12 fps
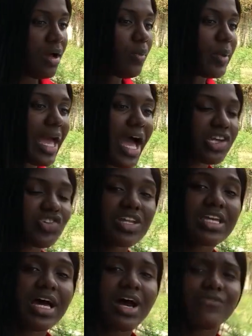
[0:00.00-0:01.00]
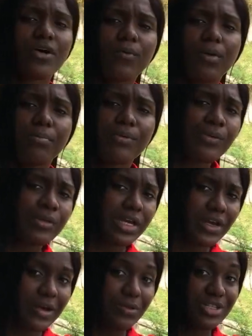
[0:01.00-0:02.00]
we actually have our pool
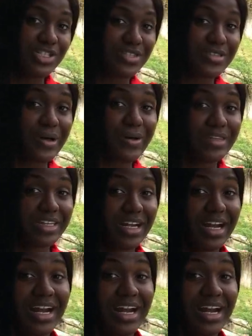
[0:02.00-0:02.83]
area, which is down there.